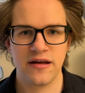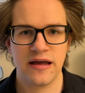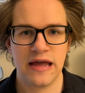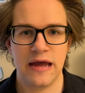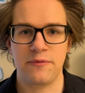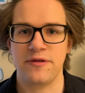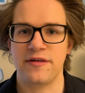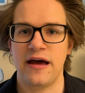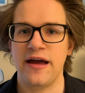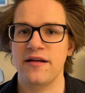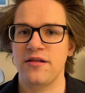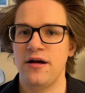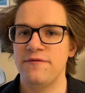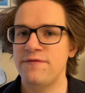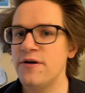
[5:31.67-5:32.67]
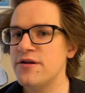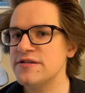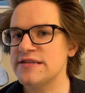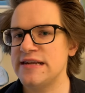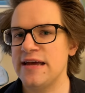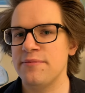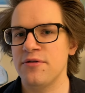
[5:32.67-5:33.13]
And with iCloud Photos
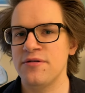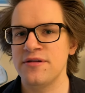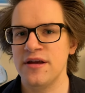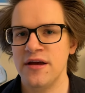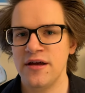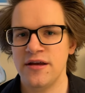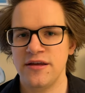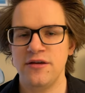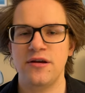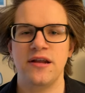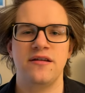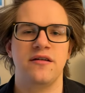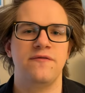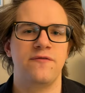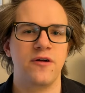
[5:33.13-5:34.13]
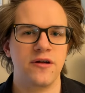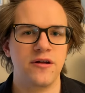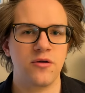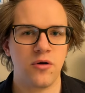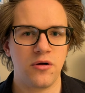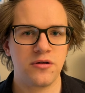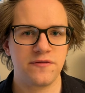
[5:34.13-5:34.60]
enabled, you can convert
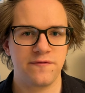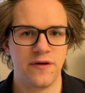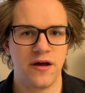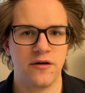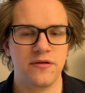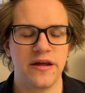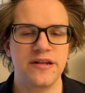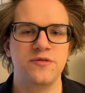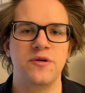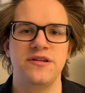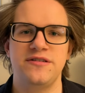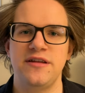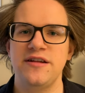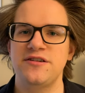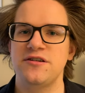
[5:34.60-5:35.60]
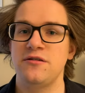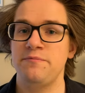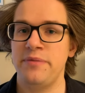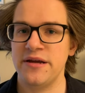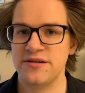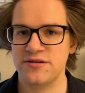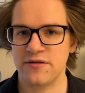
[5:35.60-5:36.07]
your old phone into a digital
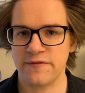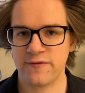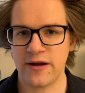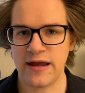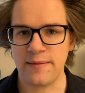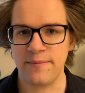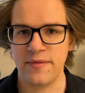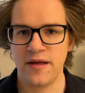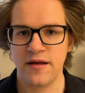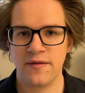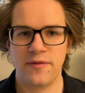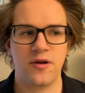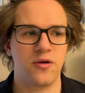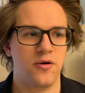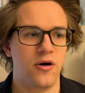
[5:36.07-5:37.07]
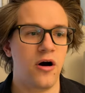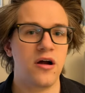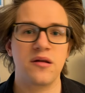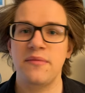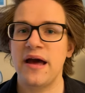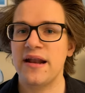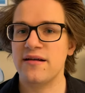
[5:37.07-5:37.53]
picture frame that'll
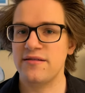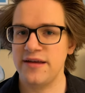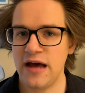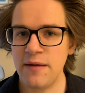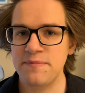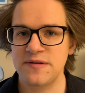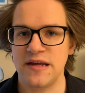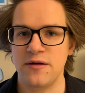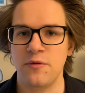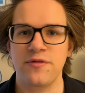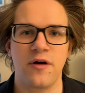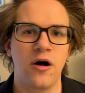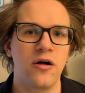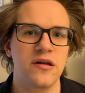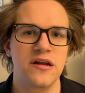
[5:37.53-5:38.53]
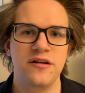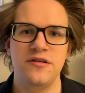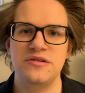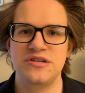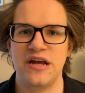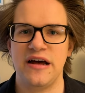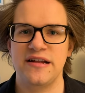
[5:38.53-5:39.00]
automatically update with all your new
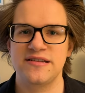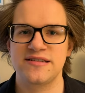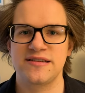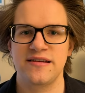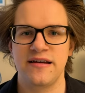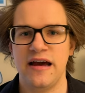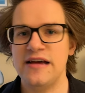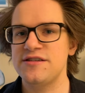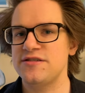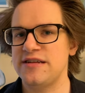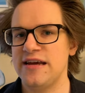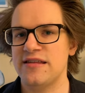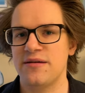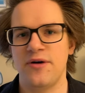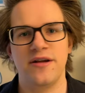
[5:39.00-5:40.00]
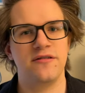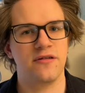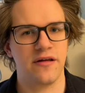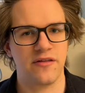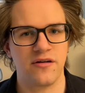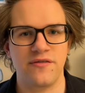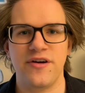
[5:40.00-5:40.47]
shots as you take them on your
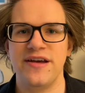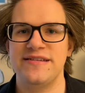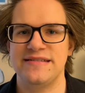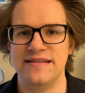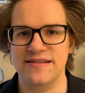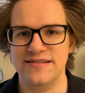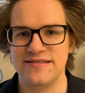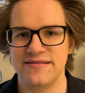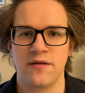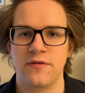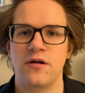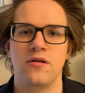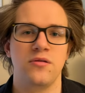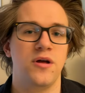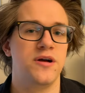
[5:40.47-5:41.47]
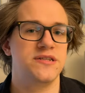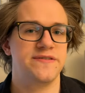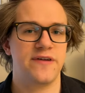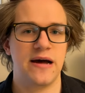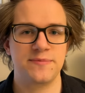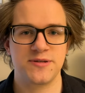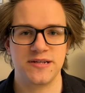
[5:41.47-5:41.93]
other devices. There are loads of
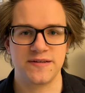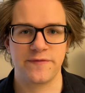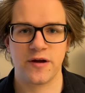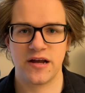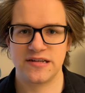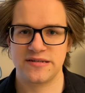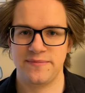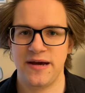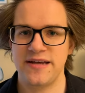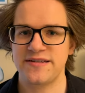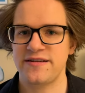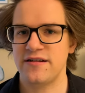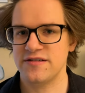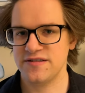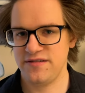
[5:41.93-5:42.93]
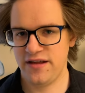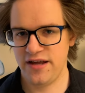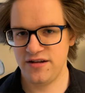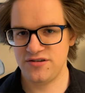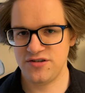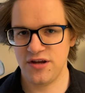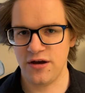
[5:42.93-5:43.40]
options for customizing your
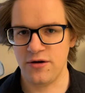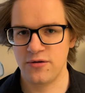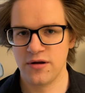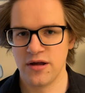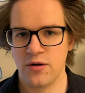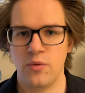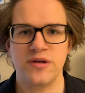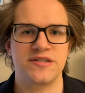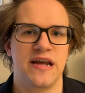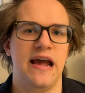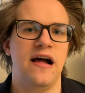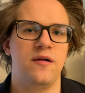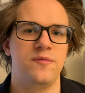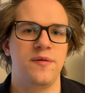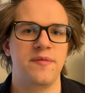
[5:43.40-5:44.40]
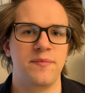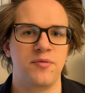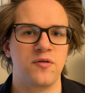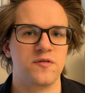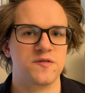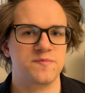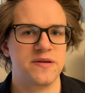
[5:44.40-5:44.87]
slideshow which album it
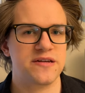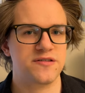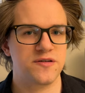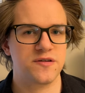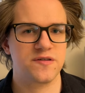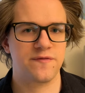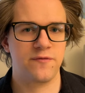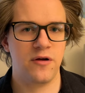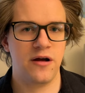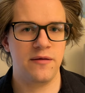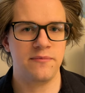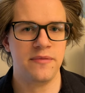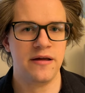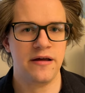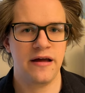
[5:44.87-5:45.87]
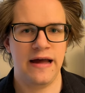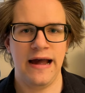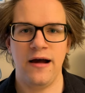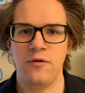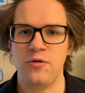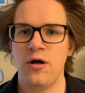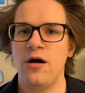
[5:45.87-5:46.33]
pulls pictures from,
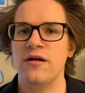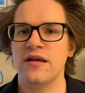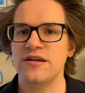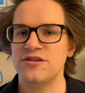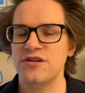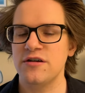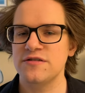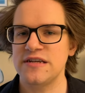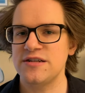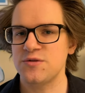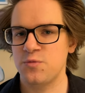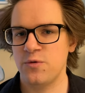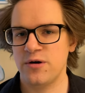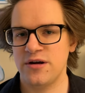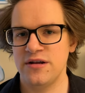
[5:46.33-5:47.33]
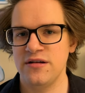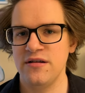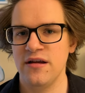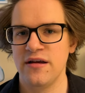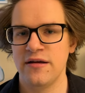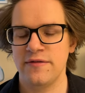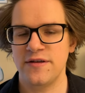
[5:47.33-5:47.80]
how long it shows each one,
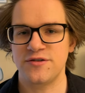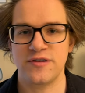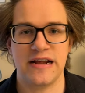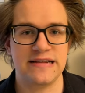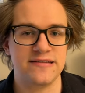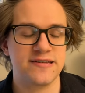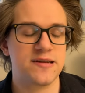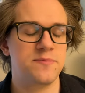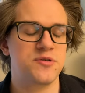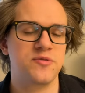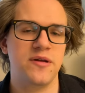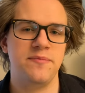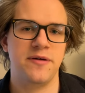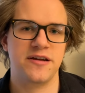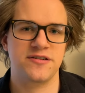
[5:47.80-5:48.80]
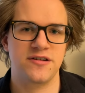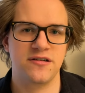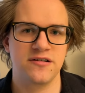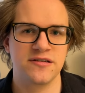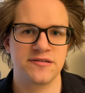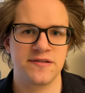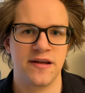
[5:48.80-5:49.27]
the transition between
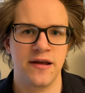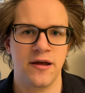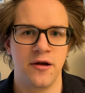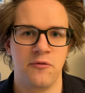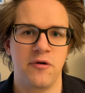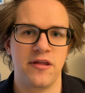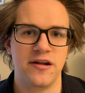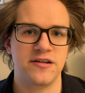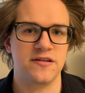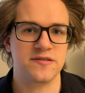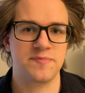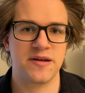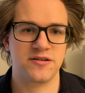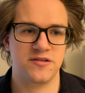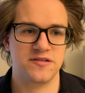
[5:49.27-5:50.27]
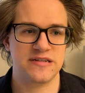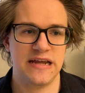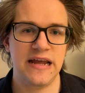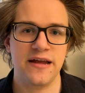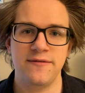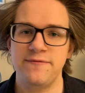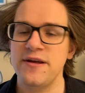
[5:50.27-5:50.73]
pictures, whether it does pictures
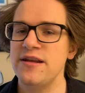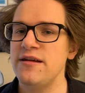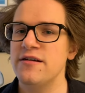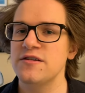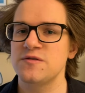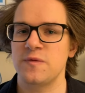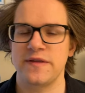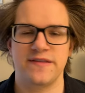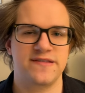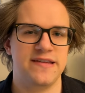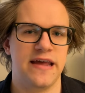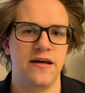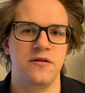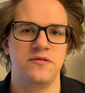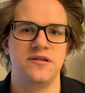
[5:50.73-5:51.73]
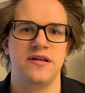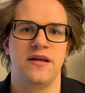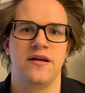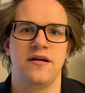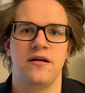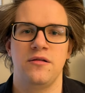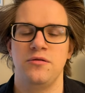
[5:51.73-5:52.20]
and videos with sound,
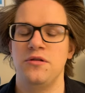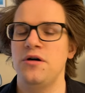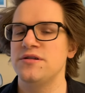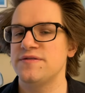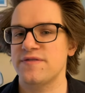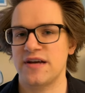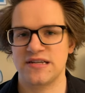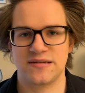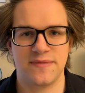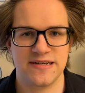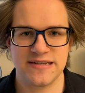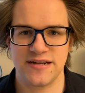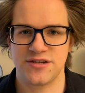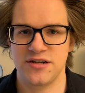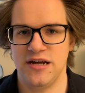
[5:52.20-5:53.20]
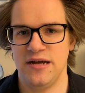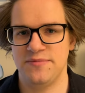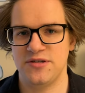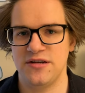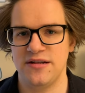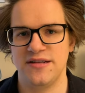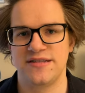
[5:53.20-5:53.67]
loads of customization
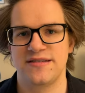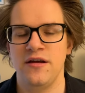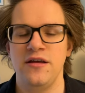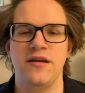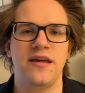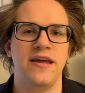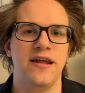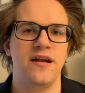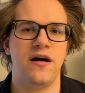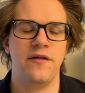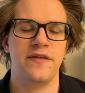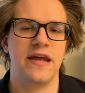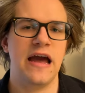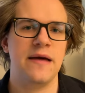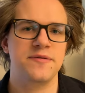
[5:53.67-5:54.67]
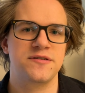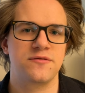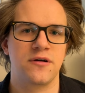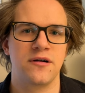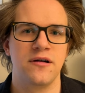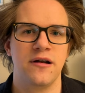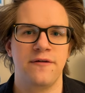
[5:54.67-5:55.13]
options. You can get it on the App
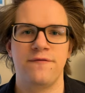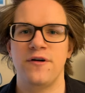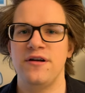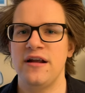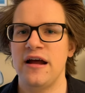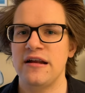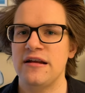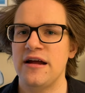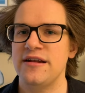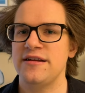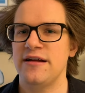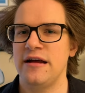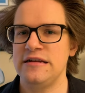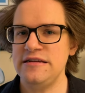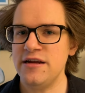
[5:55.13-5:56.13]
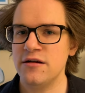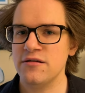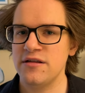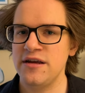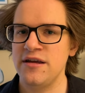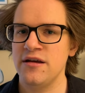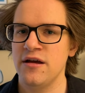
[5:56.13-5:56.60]
Store for $9.99
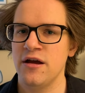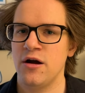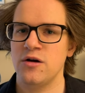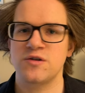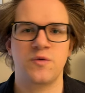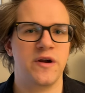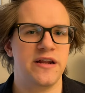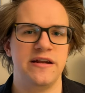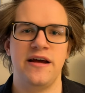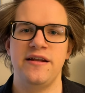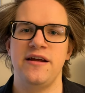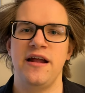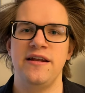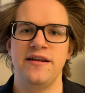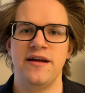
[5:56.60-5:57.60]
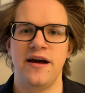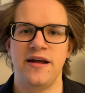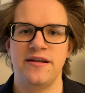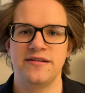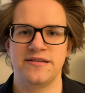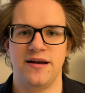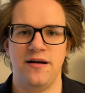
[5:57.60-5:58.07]
yearly or
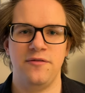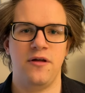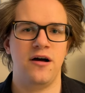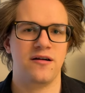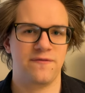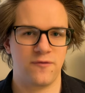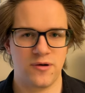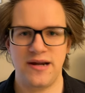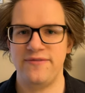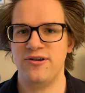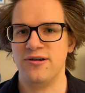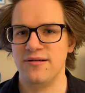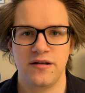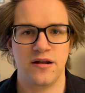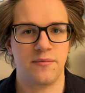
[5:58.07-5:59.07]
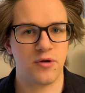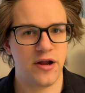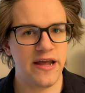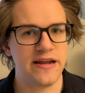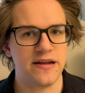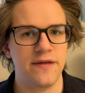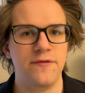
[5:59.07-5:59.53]
$29.99 to unlock forever. Number
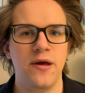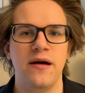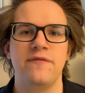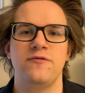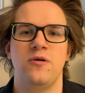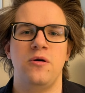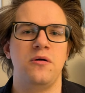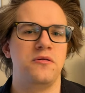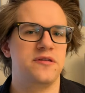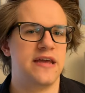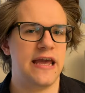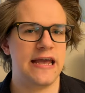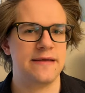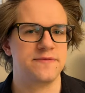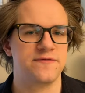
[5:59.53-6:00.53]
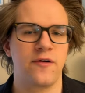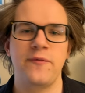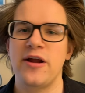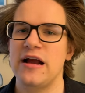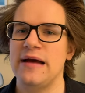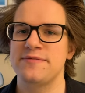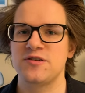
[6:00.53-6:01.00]
8, if you have old games from
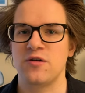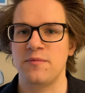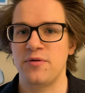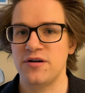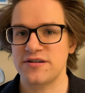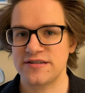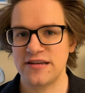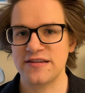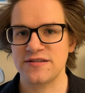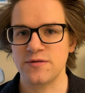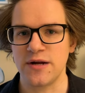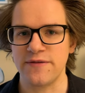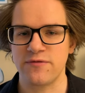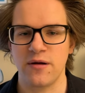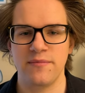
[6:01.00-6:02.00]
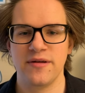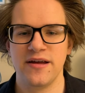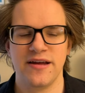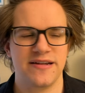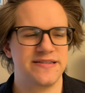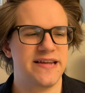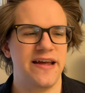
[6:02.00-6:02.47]
your App Store purchase history from
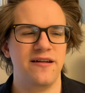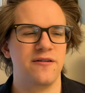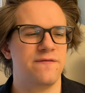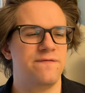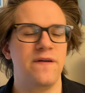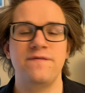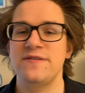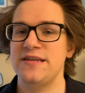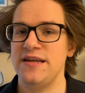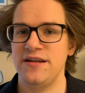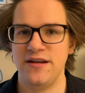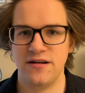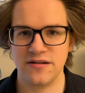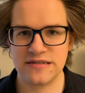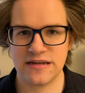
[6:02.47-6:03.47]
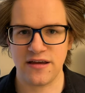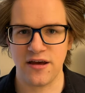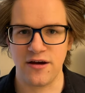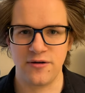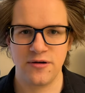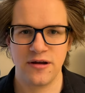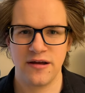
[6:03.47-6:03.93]
10 or 15 years
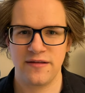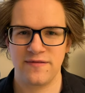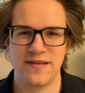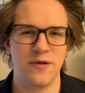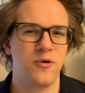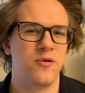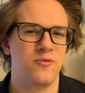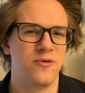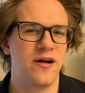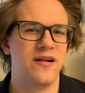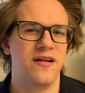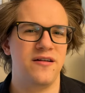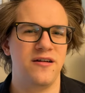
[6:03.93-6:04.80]
ago, they won't run on